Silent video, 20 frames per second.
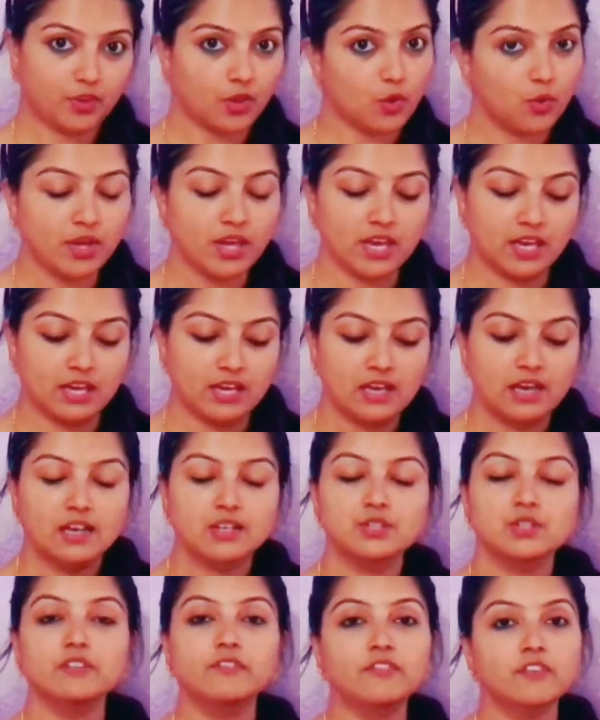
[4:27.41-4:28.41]
Okay,
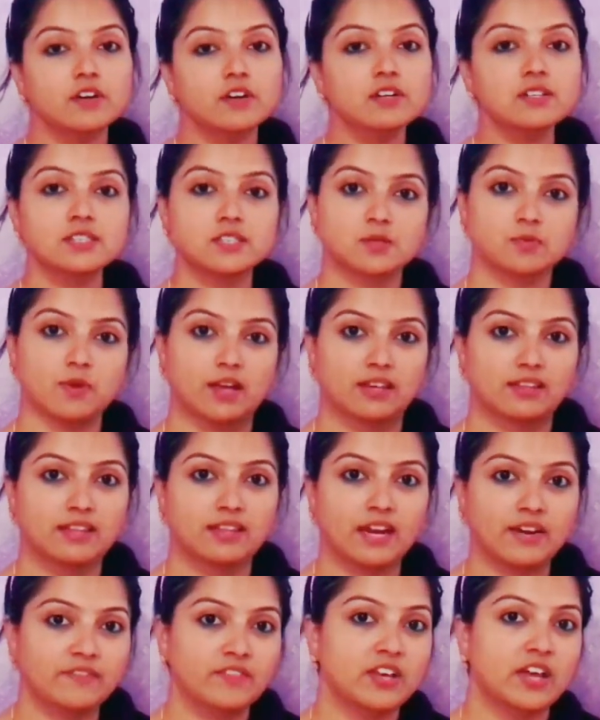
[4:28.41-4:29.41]
so the first one
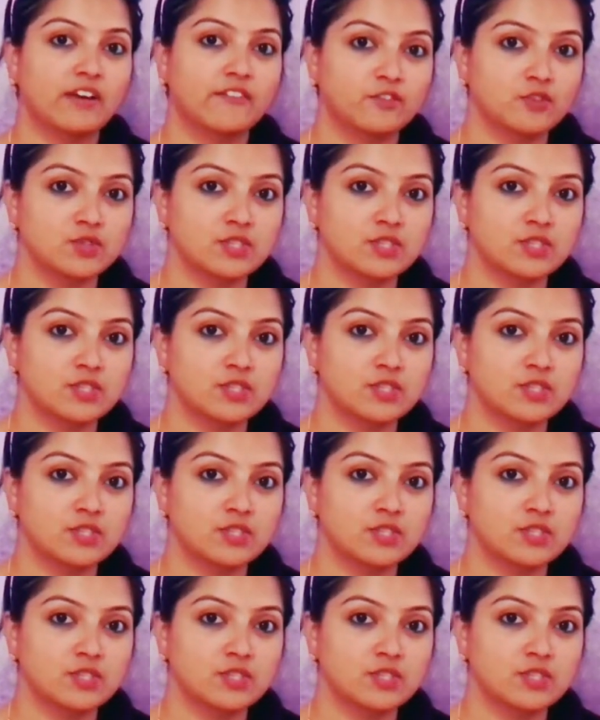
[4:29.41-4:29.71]
that we have